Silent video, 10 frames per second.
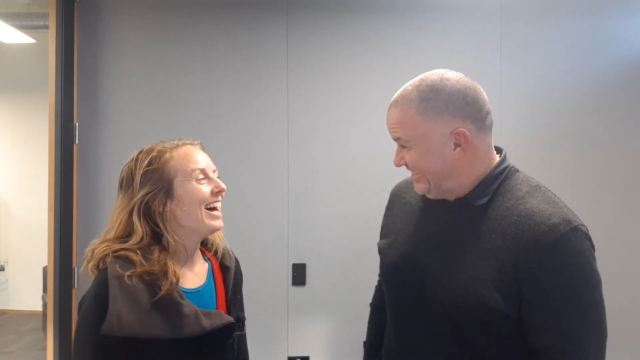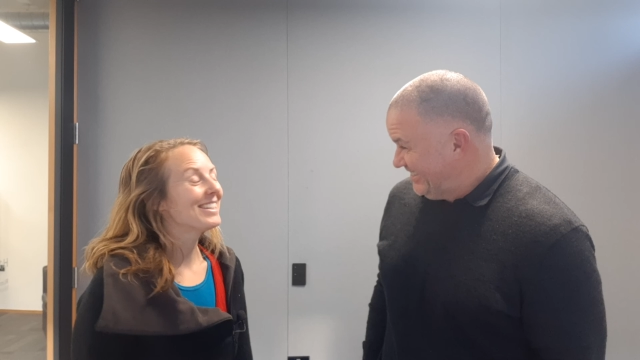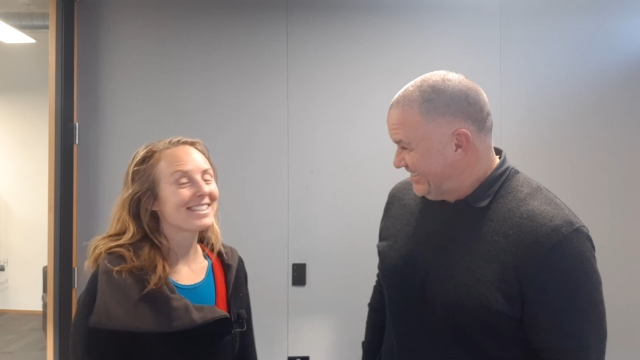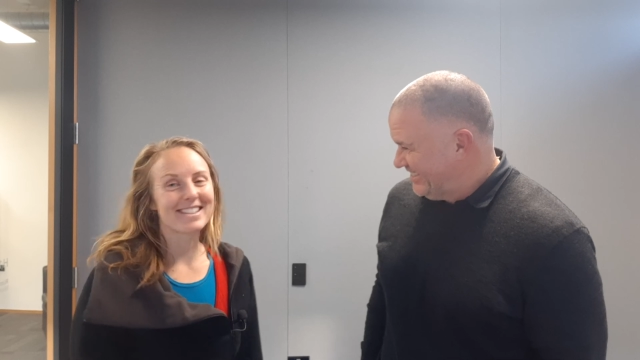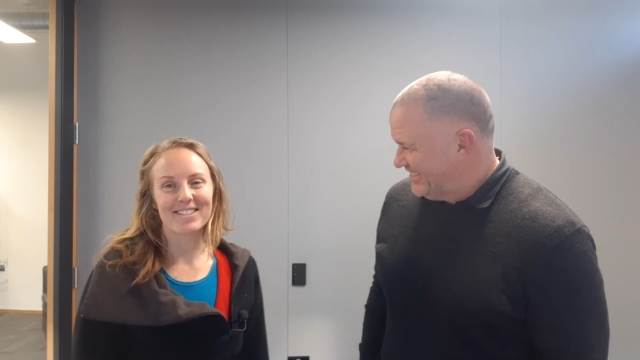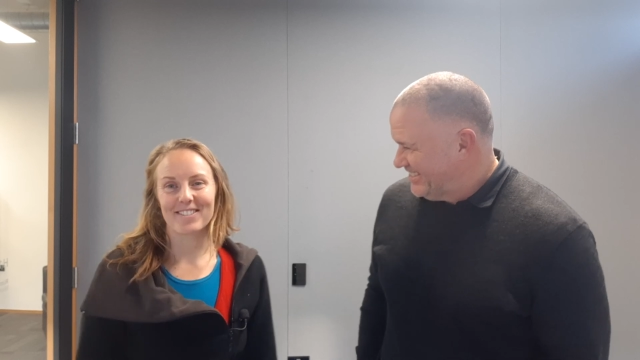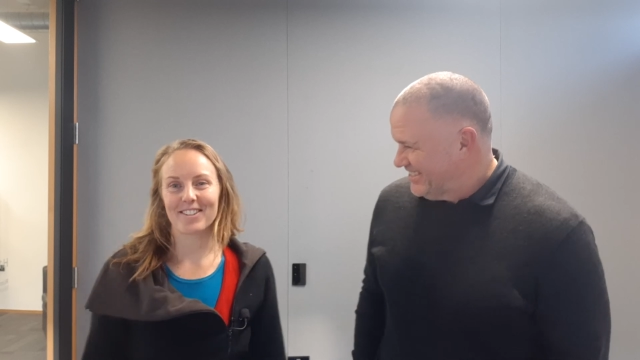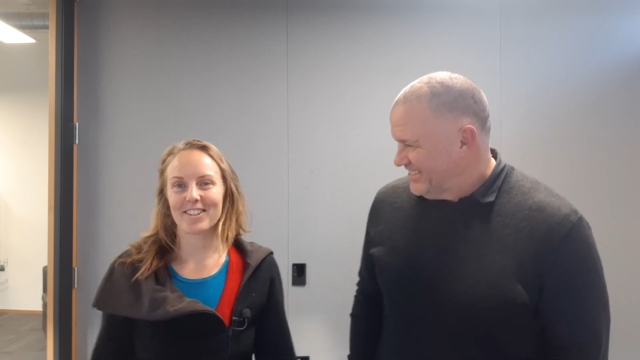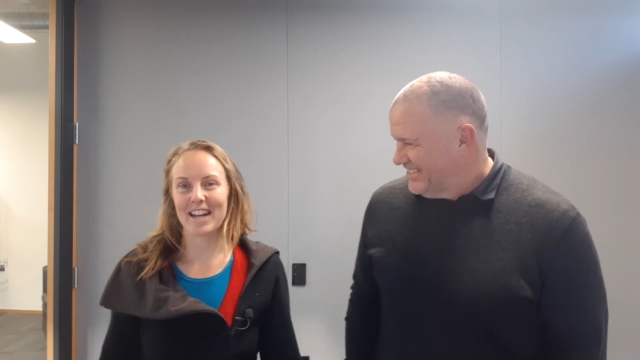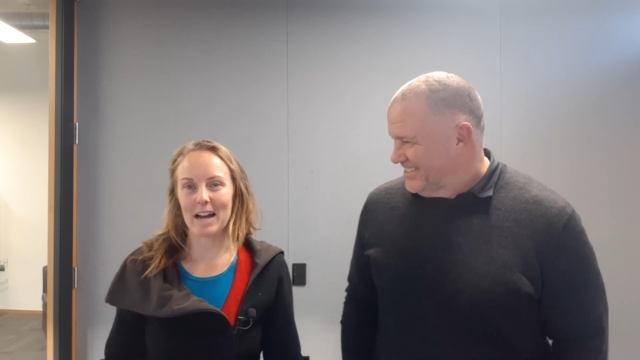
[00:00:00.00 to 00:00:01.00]
Speaker 1: answers on,
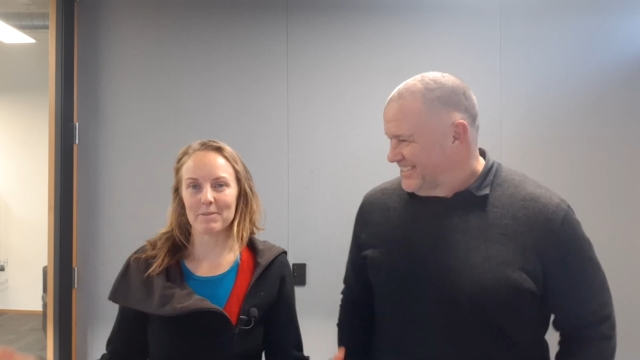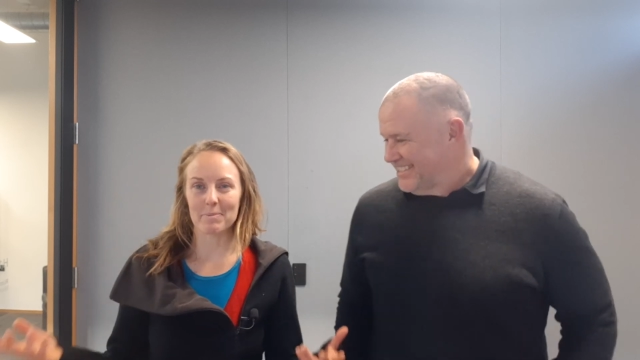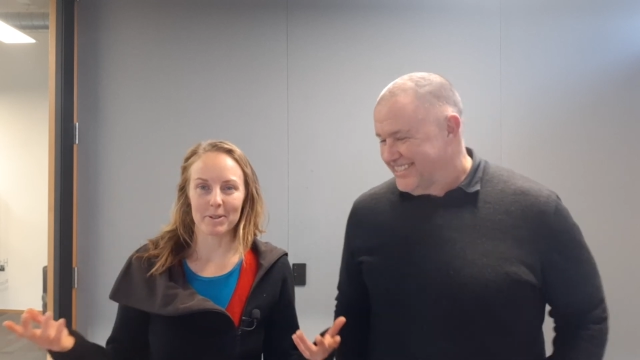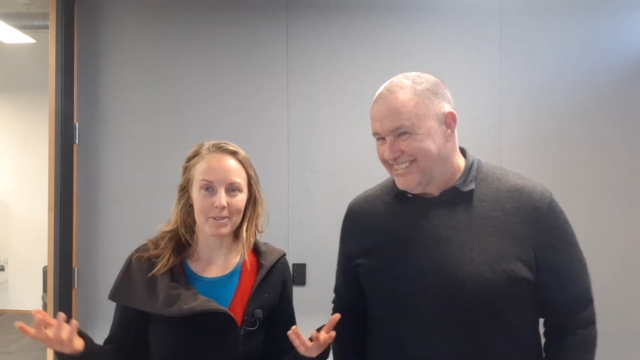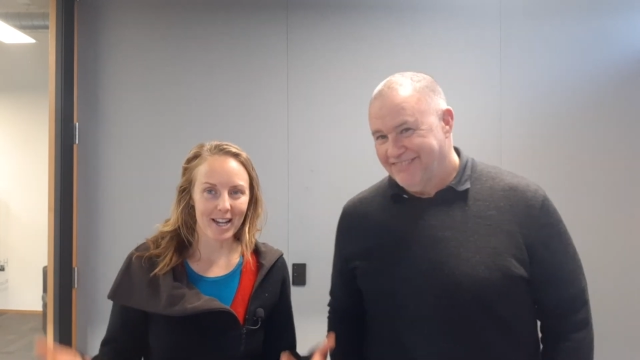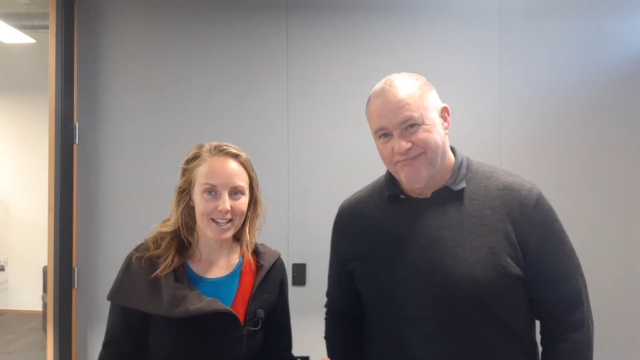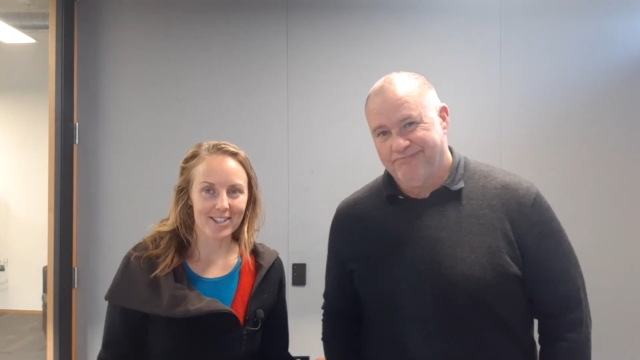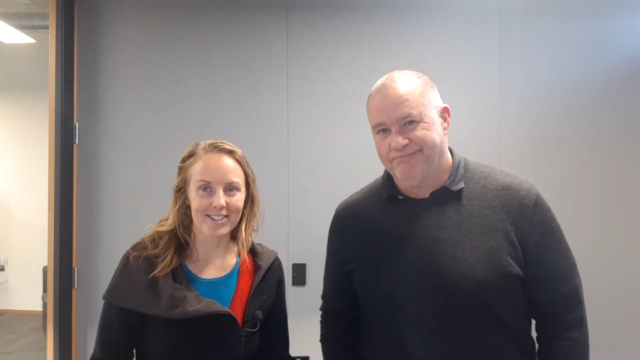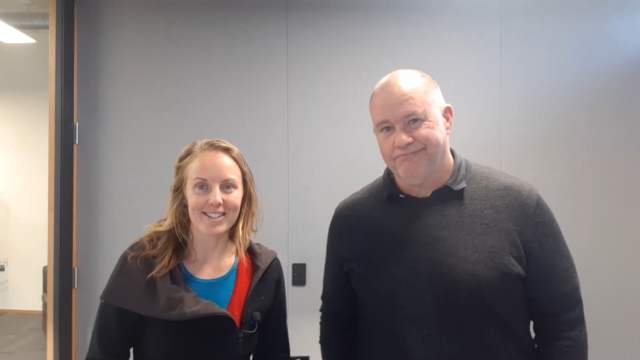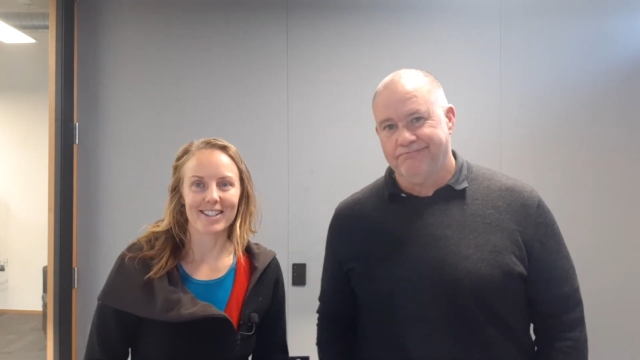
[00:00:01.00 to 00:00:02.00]
on how we build
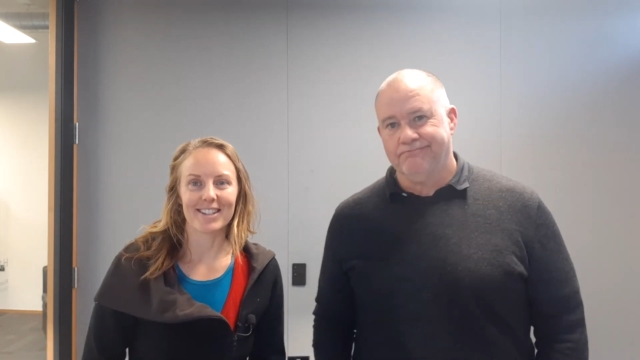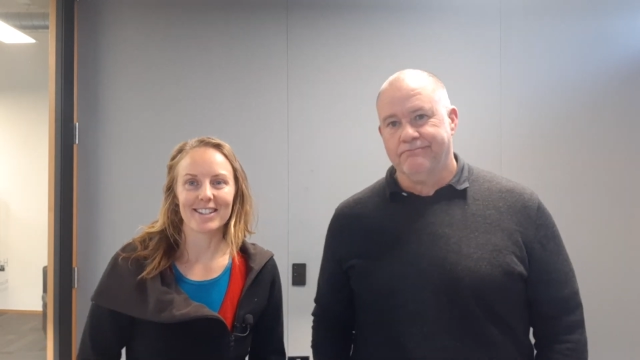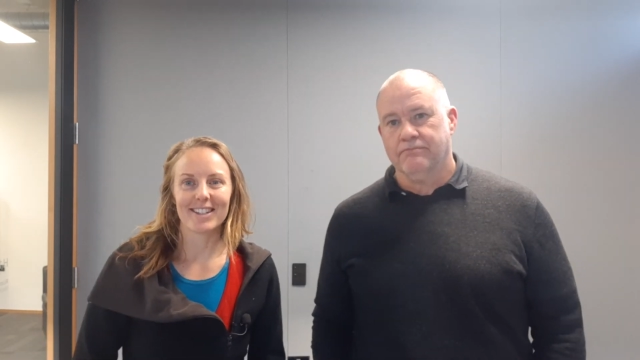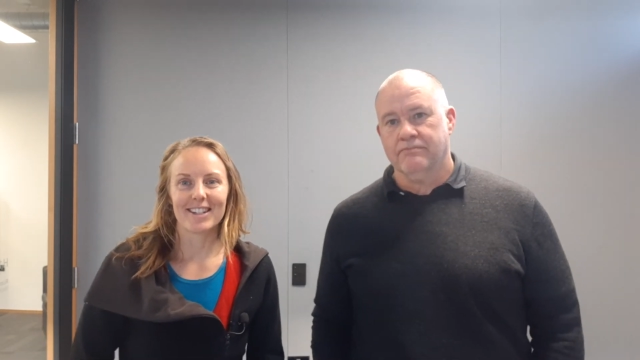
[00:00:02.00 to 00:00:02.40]
agency